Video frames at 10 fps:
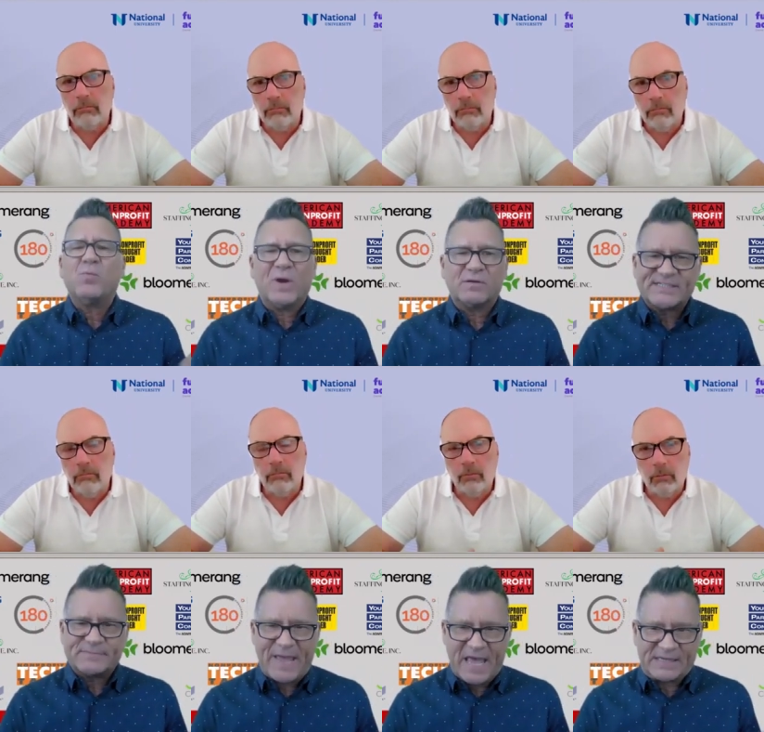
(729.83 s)
Speaker 1: well
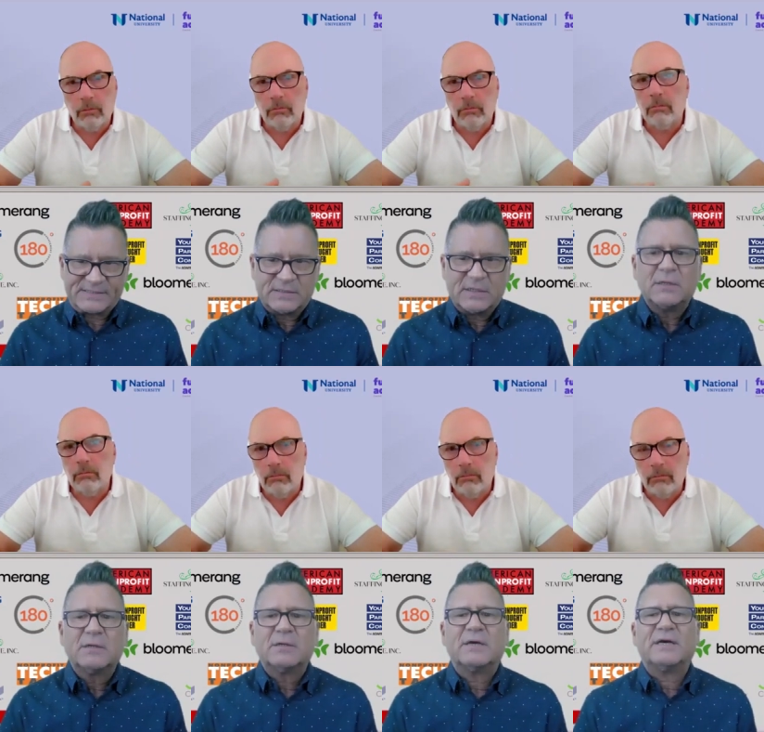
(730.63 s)
spent.
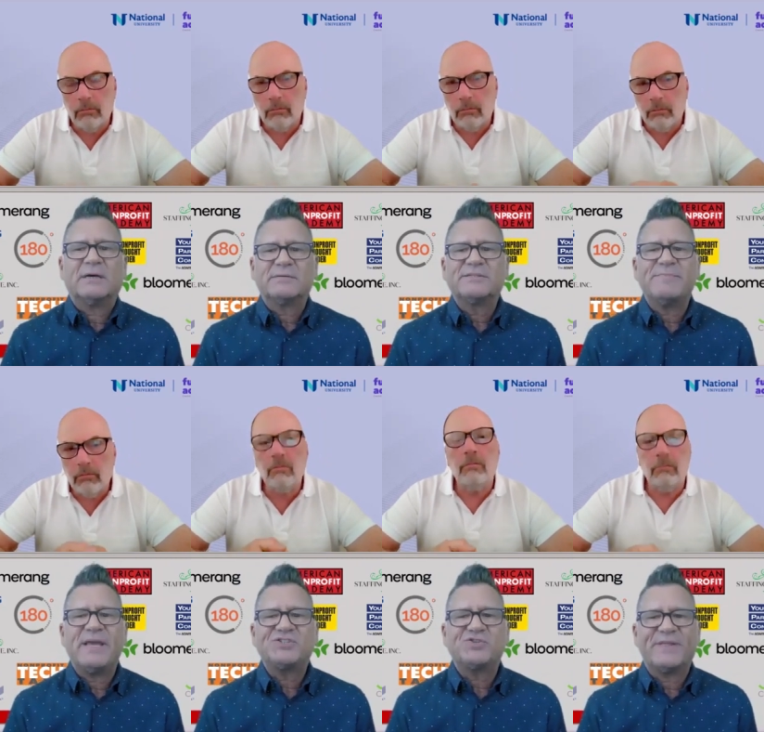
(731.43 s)
Uh, to
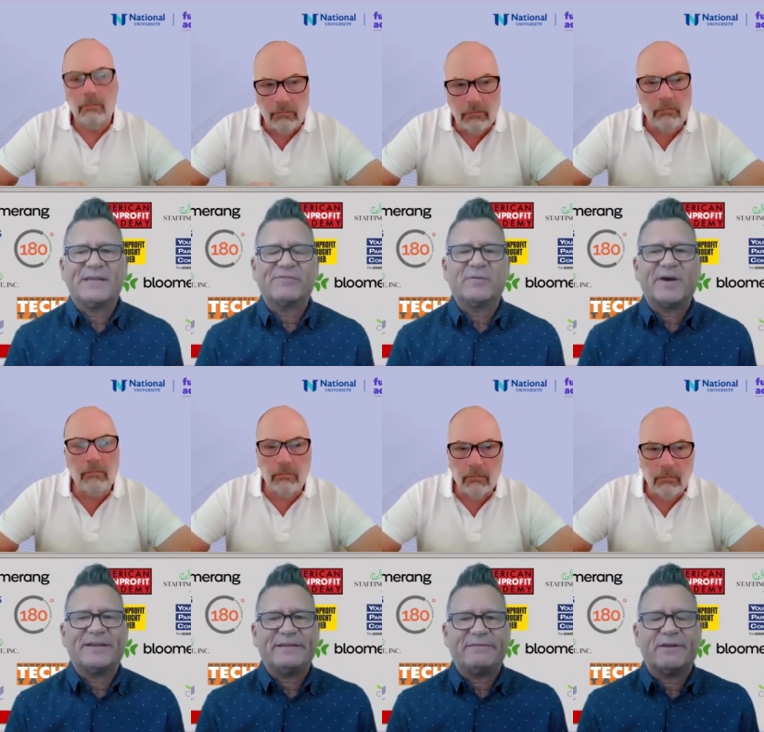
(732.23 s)
make sure that
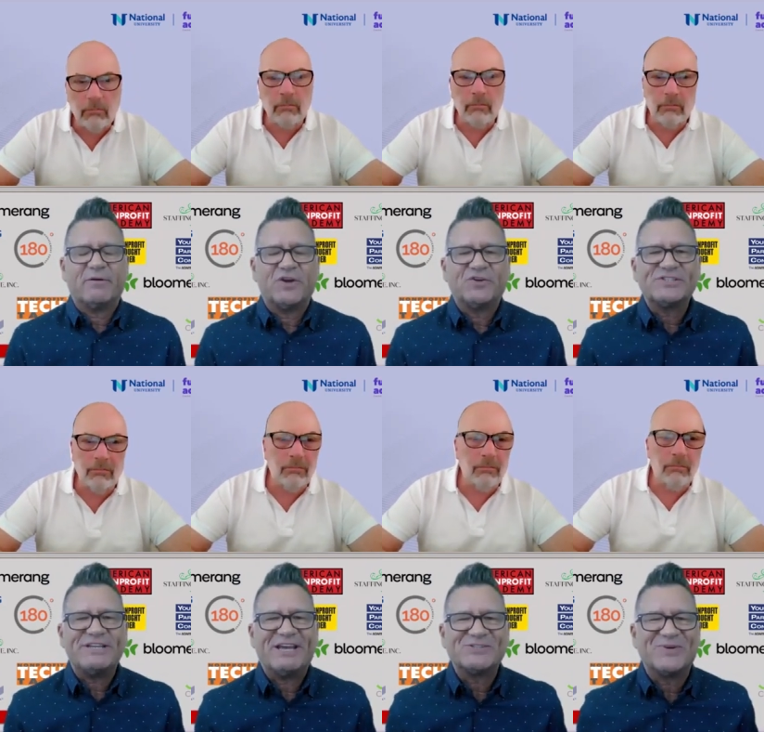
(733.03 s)
everybody, you know,
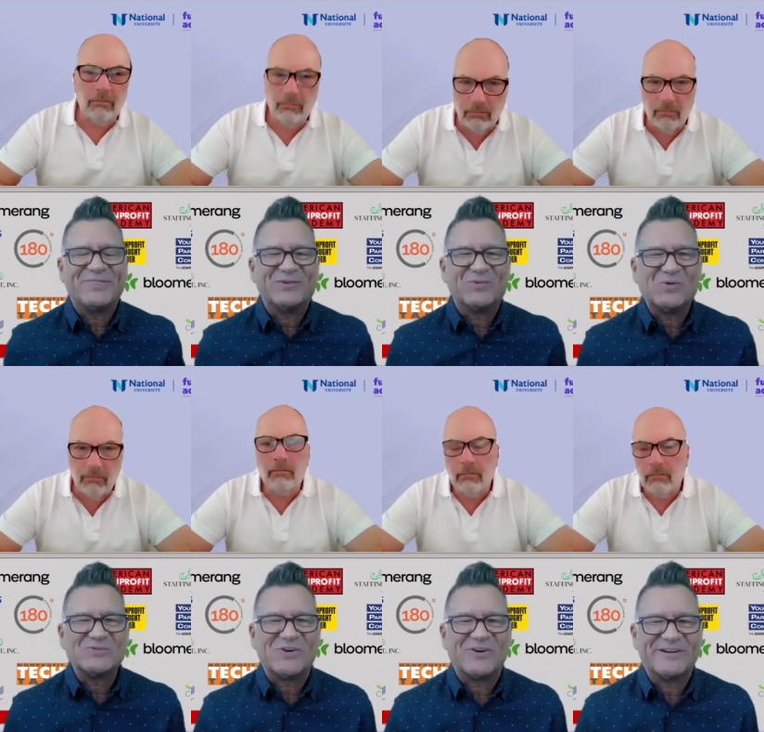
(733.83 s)
understands what their
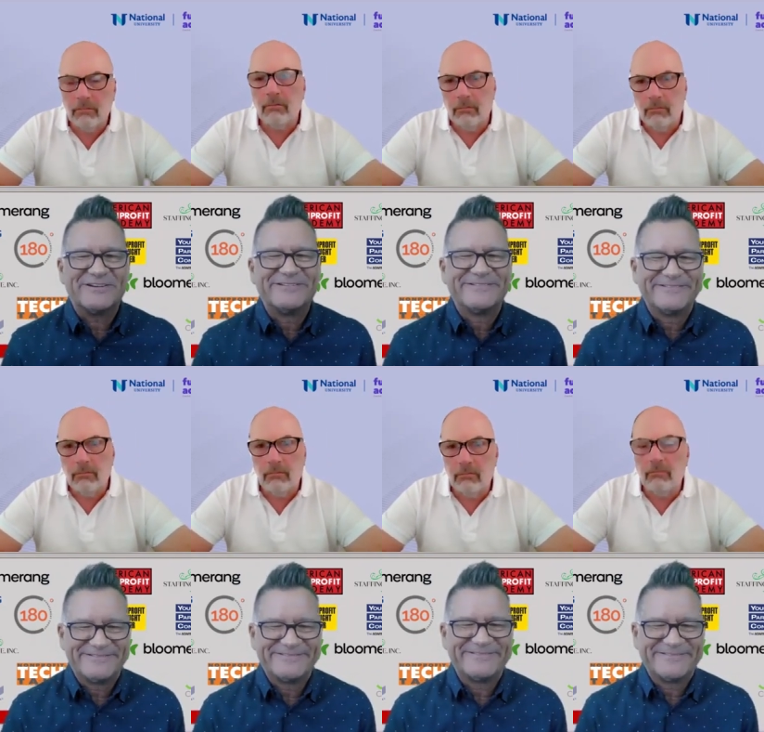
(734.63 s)
roles are.
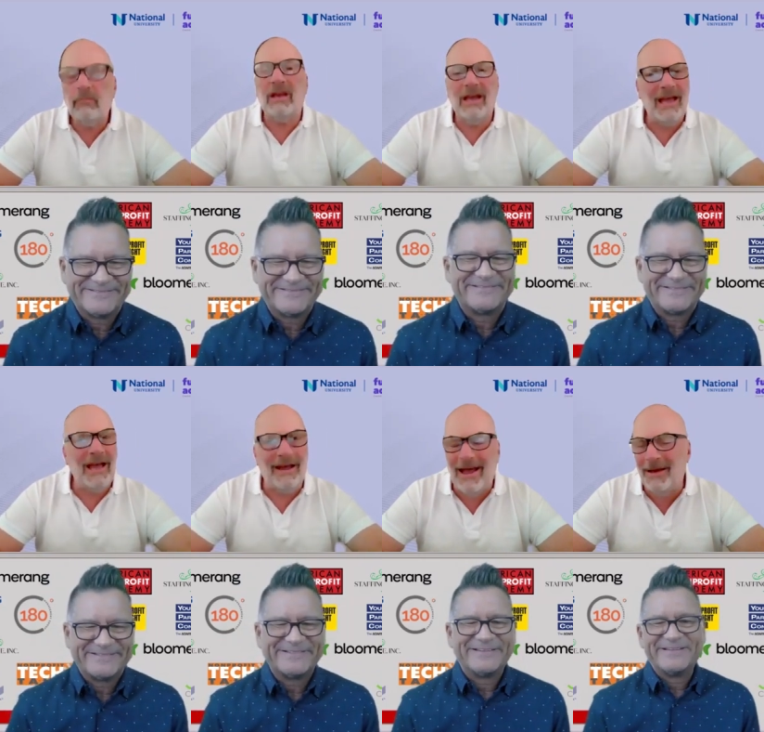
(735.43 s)

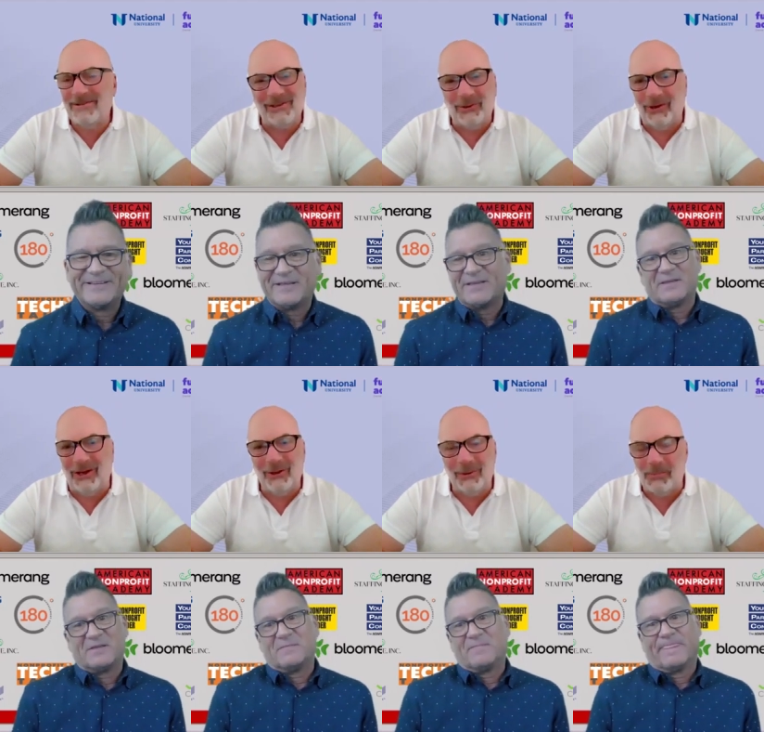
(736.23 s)
Speaker 2: Yeah,
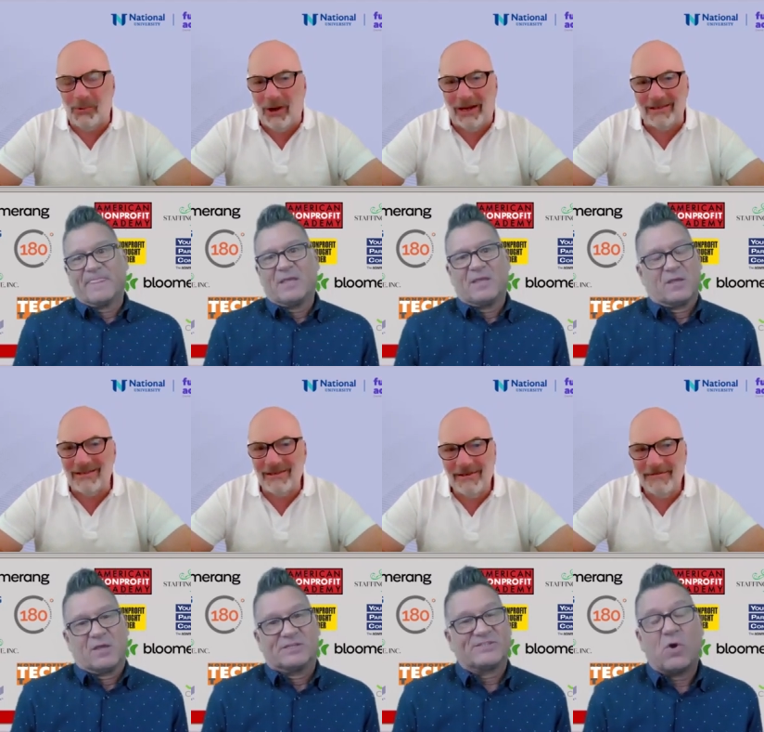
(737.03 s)
absolutely. Good
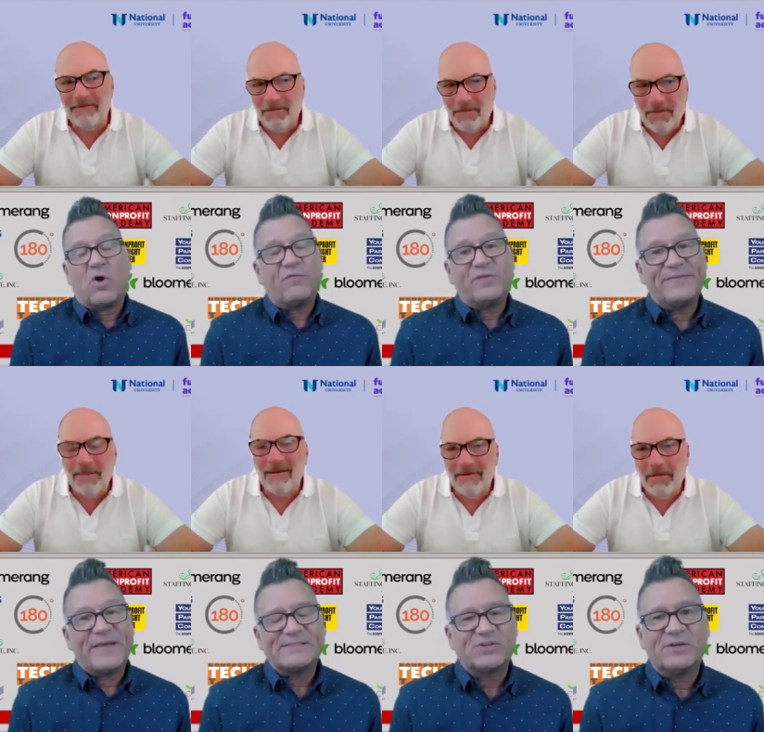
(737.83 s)
points.
Speaker 1: So hopefully
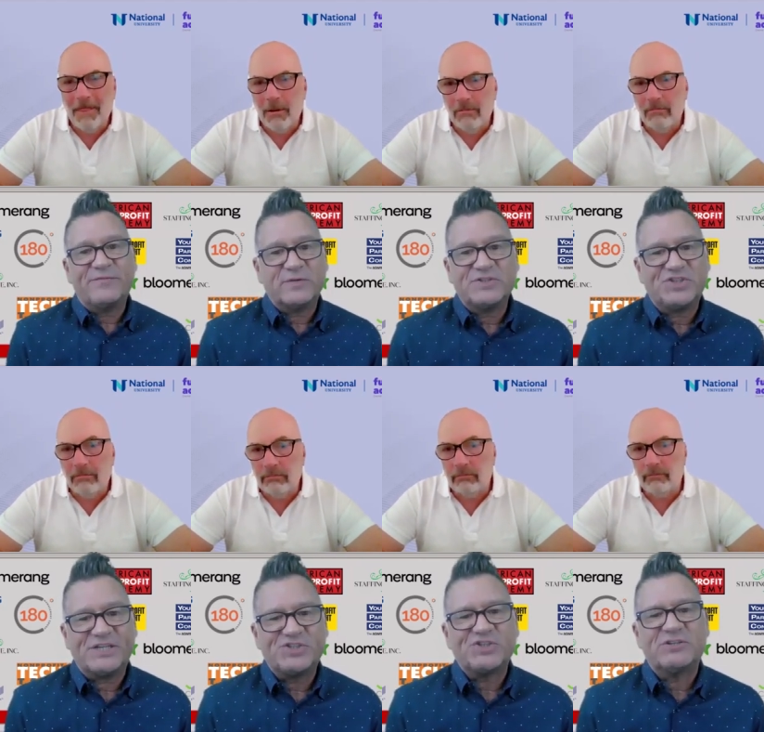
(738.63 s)
that's good for
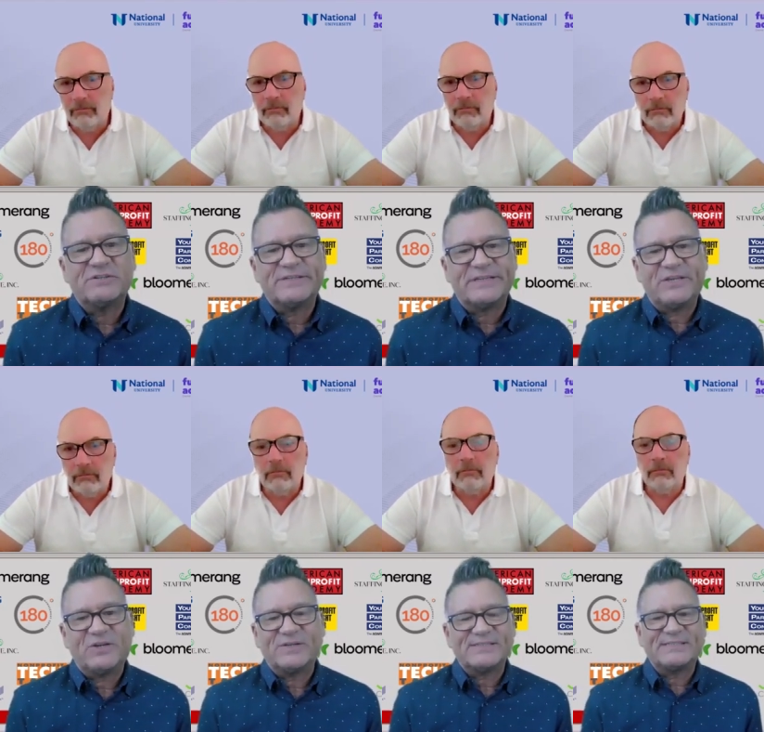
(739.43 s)
Ginger, you
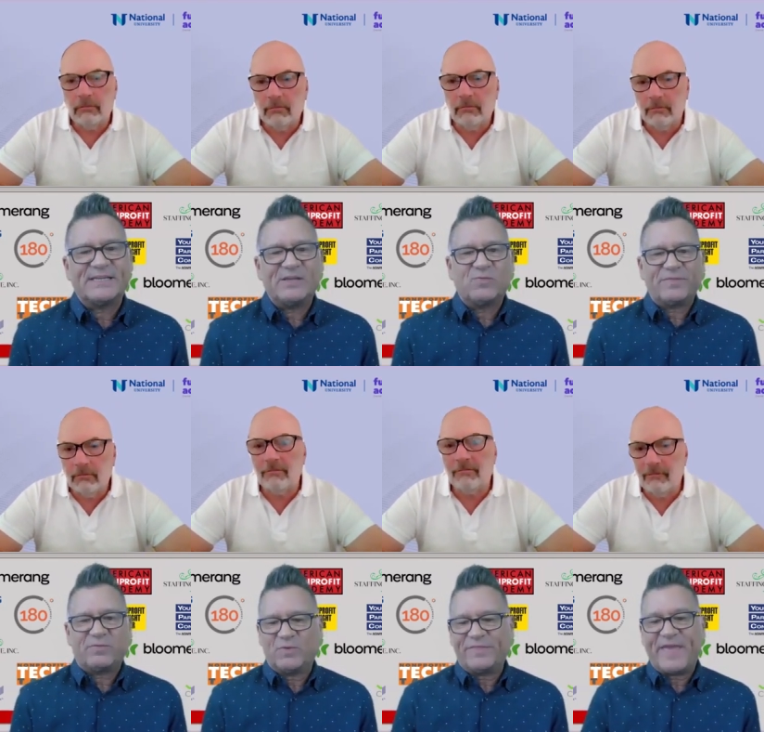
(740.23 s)
know, it's city
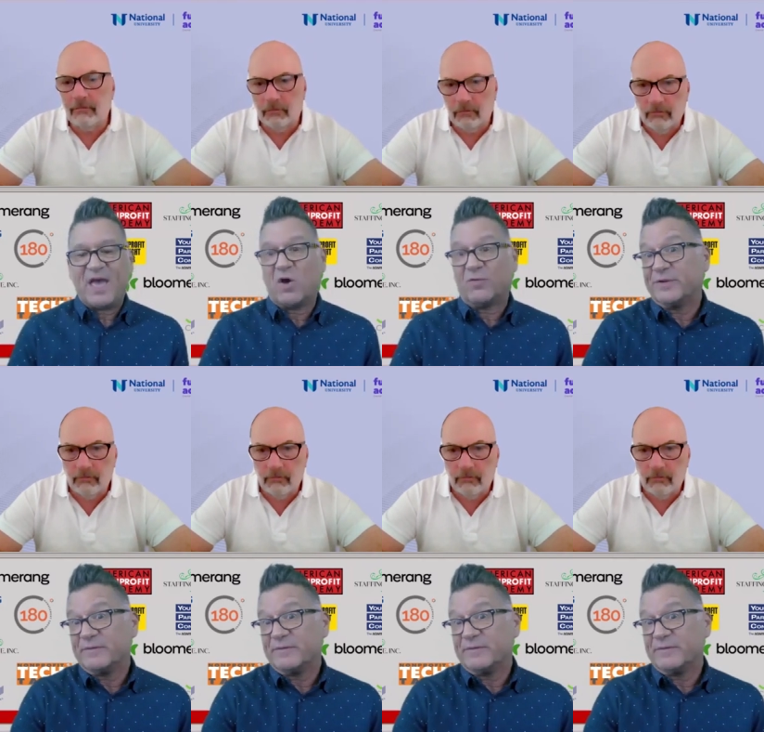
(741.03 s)
with withheld.